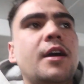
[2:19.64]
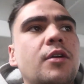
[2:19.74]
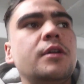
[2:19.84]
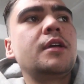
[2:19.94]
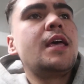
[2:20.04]

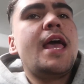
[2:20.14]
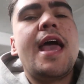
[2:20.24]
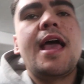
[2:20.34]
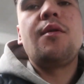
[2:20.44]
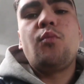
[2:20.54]
now,
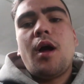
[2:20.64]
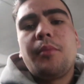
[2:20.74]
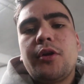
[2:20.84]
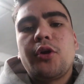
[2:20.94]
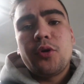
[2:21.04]
and I'm
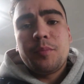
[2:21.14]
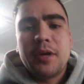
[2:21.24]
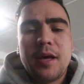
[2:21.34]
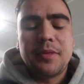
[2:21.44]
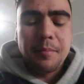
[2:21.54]
gonna go and
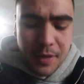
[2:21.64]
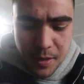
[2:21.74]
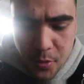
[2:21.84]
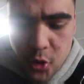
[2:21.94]
pick up the Better